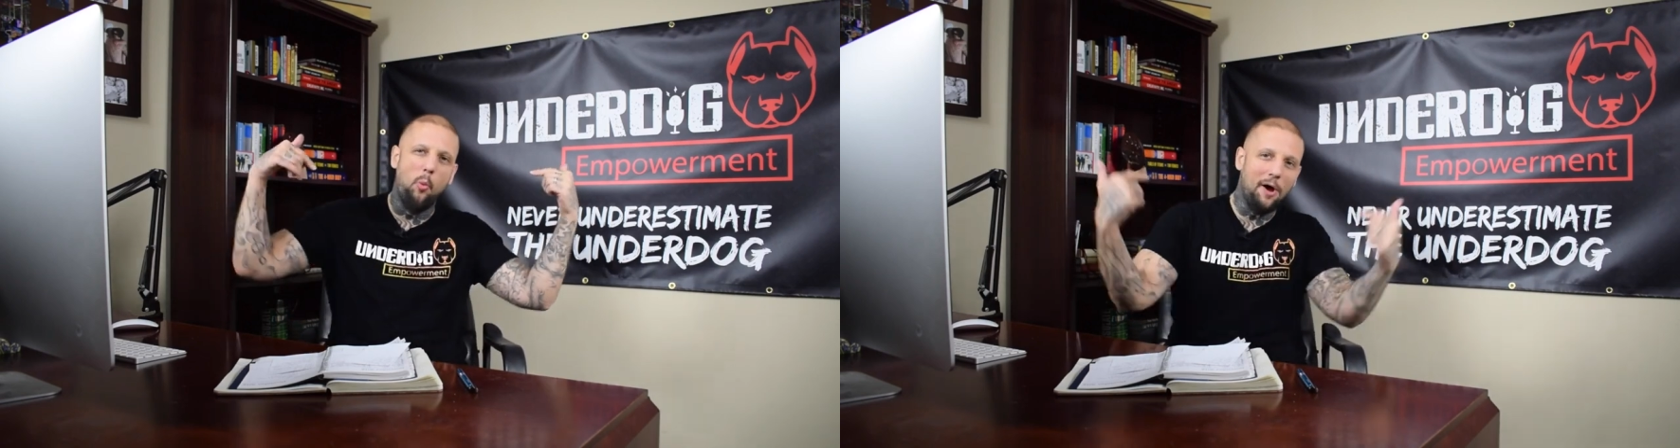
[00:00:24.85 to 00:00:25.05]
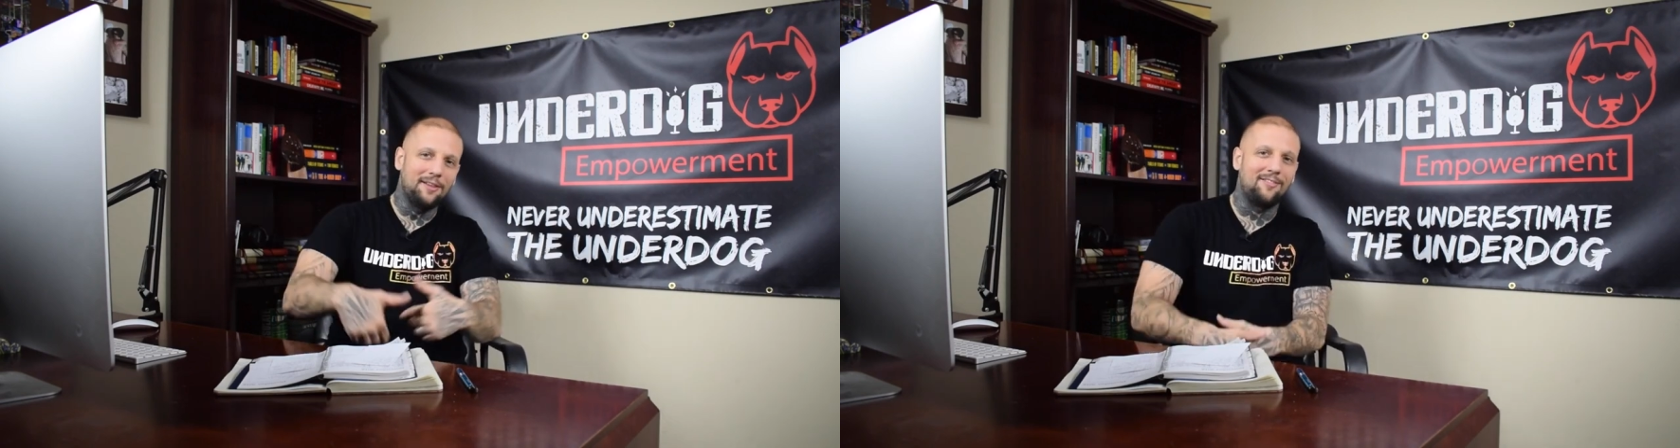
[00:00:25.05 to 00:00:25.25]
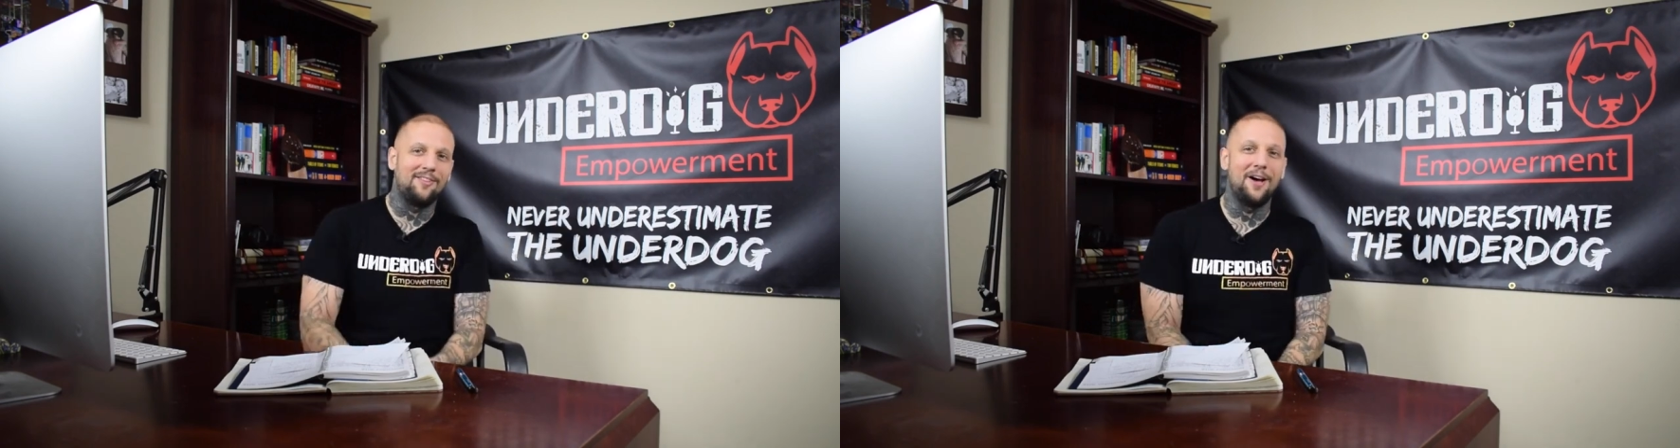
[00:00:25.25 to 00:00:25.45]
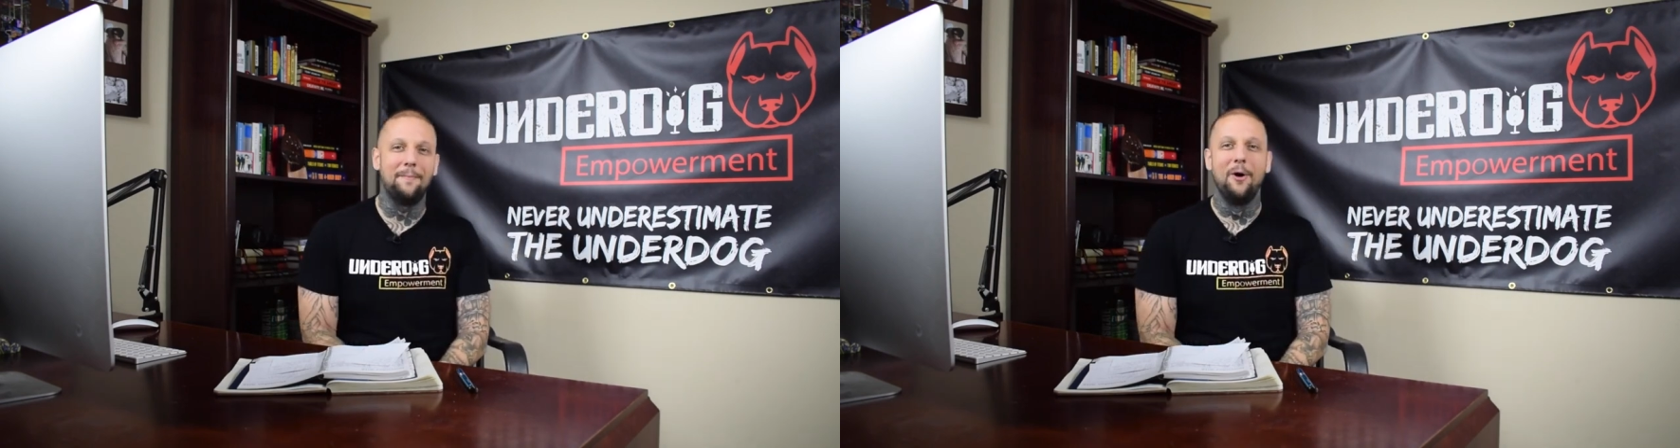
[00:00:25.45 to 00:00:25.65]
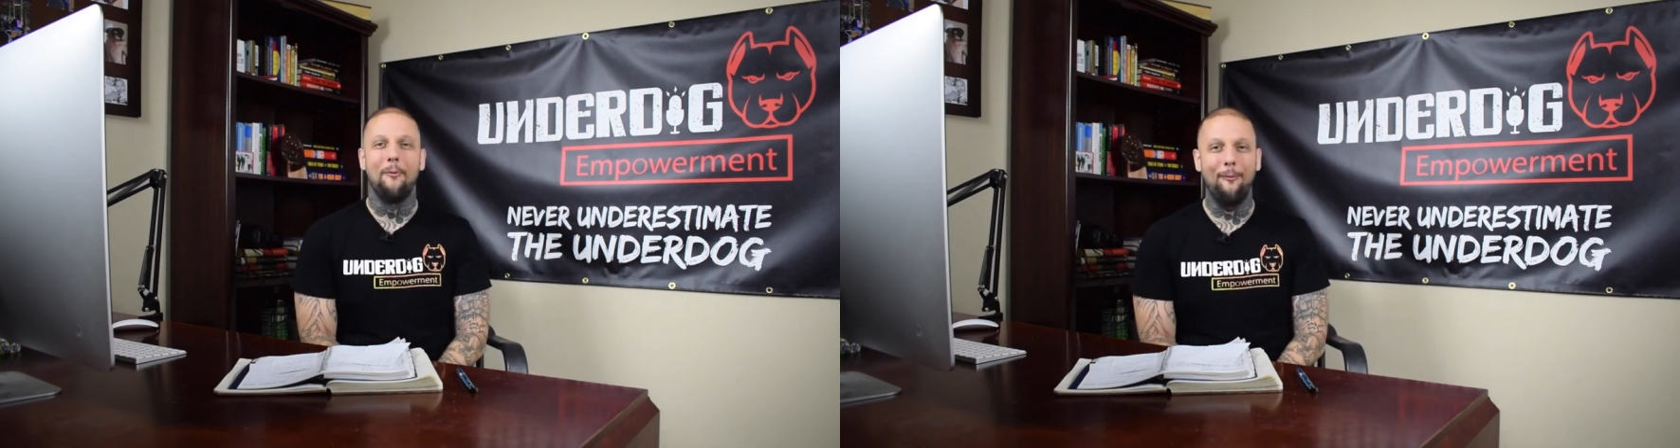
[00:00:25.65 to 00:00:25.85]
What is
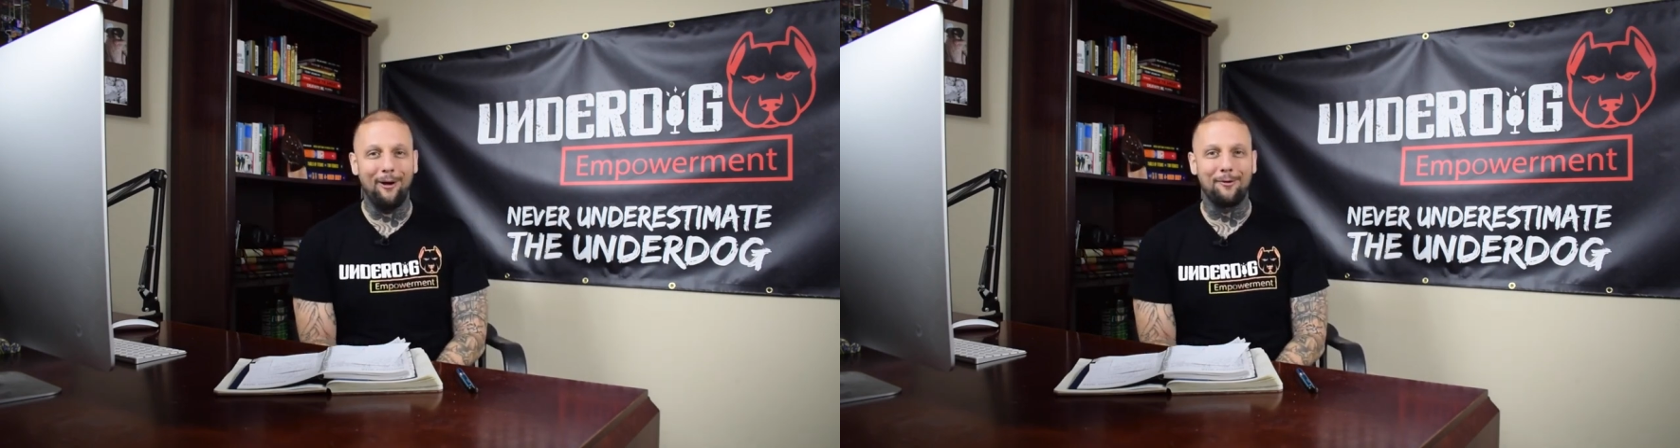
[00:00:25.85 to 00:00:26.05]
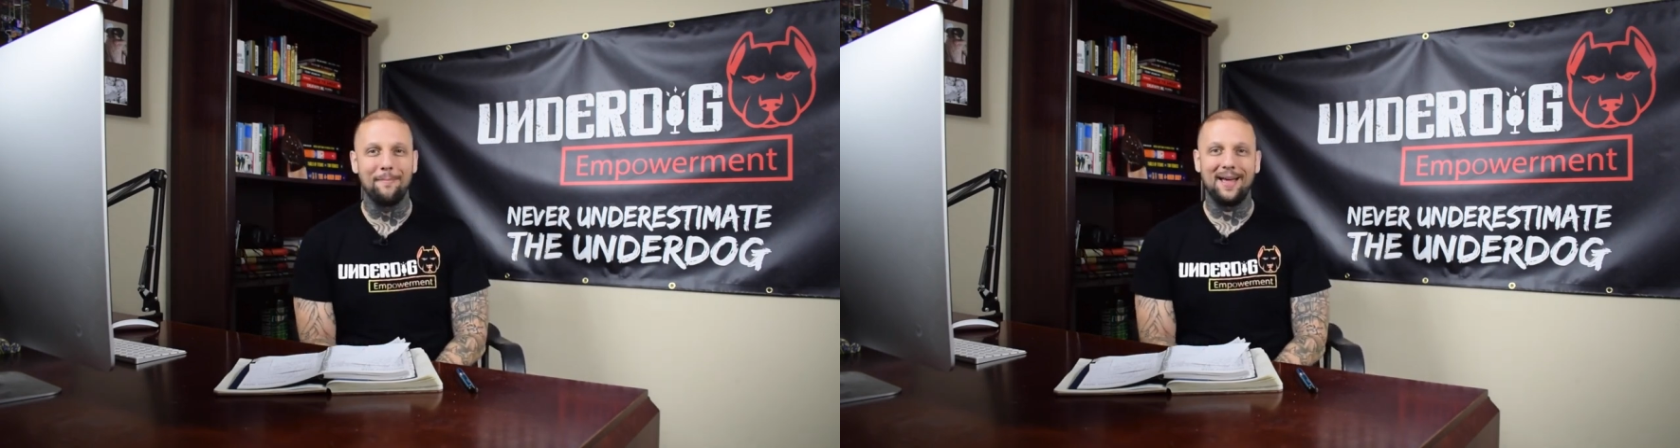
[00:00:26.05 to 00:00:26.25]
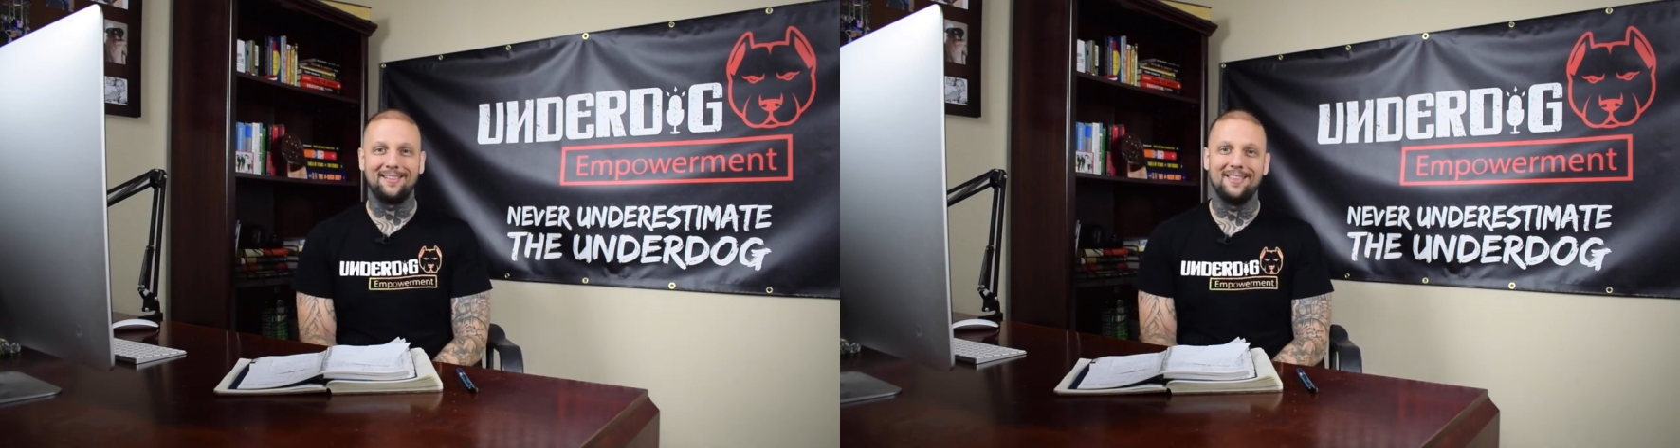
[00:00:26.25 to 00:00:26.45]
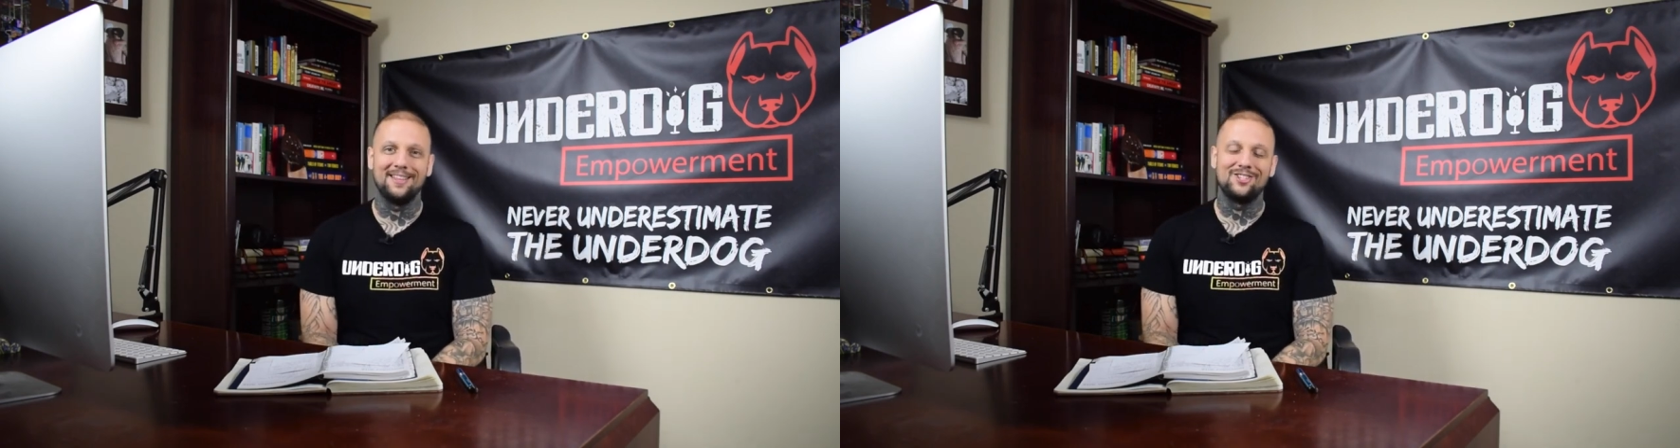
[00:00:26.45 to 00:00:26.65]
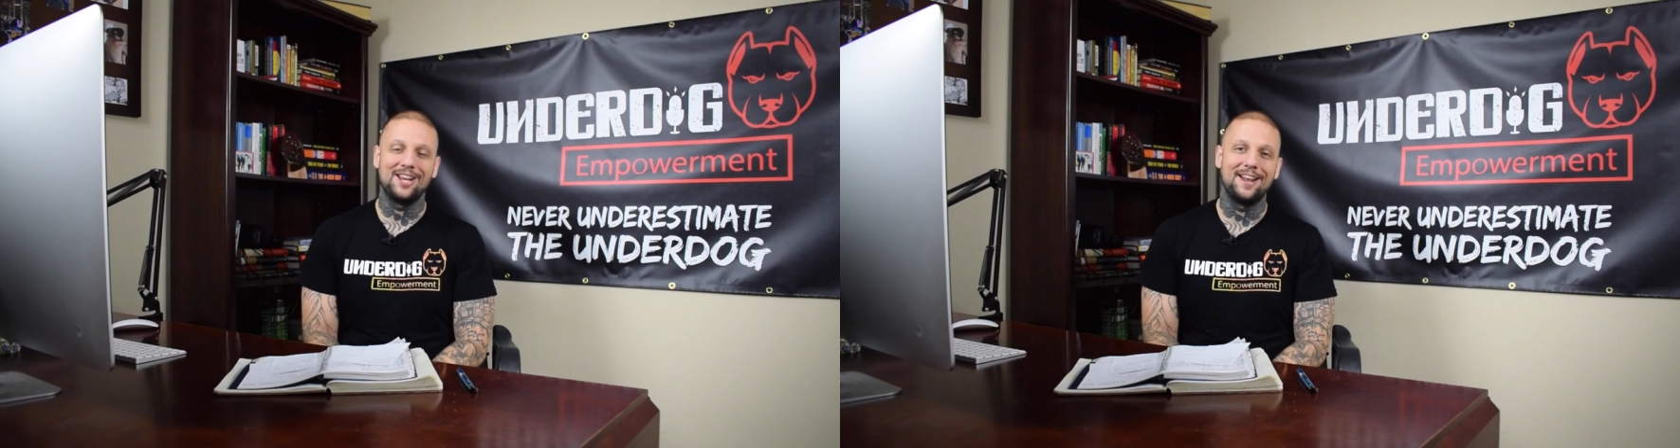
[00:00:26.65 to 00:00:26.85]
up? Welcome back to
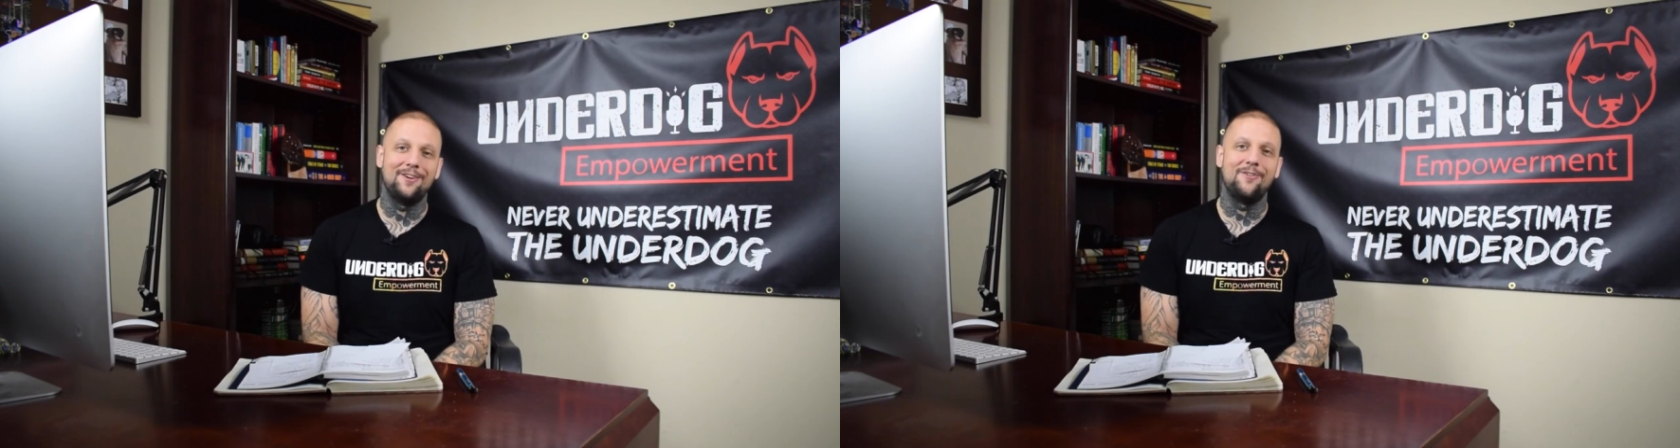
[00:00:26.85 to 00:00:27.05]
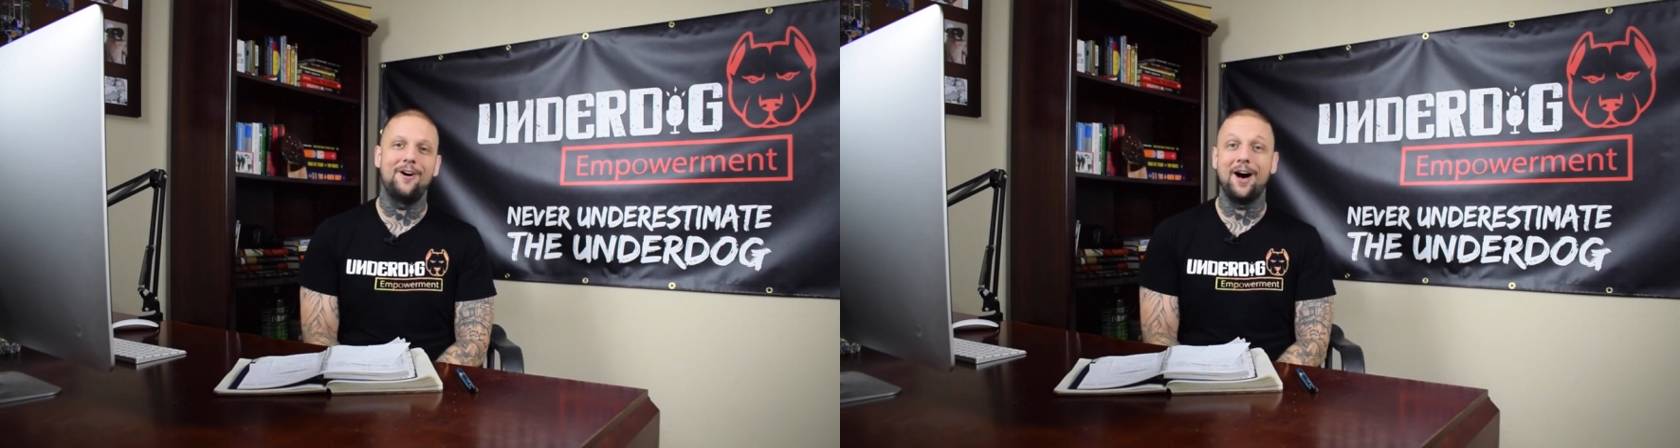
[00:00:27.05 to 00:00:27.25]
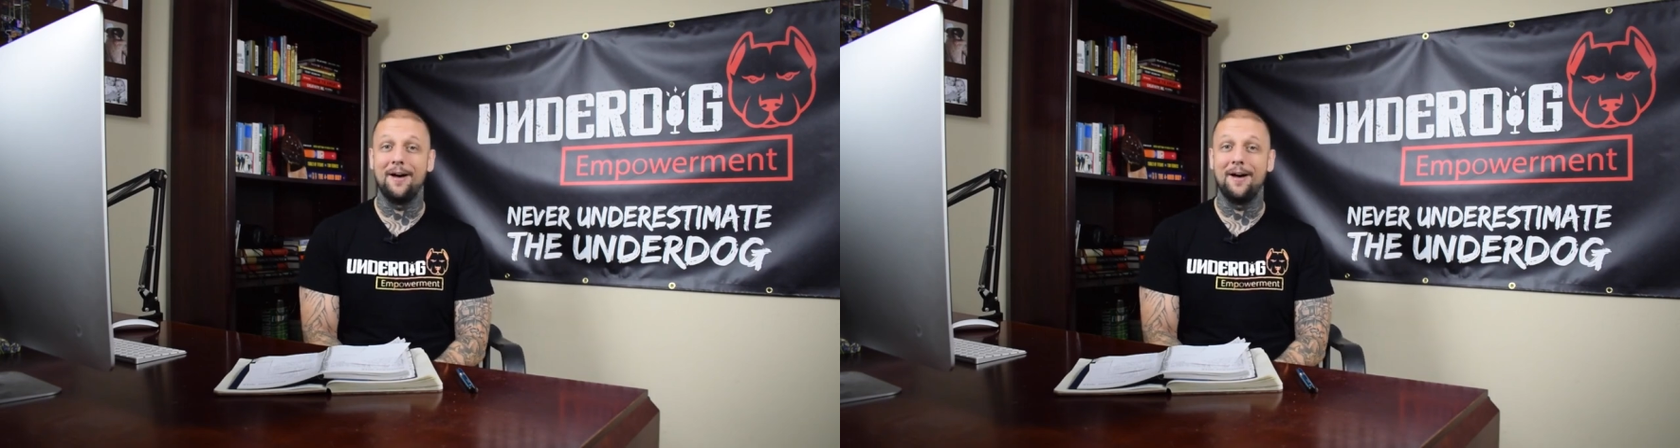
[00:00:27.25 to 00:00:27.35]
the channel.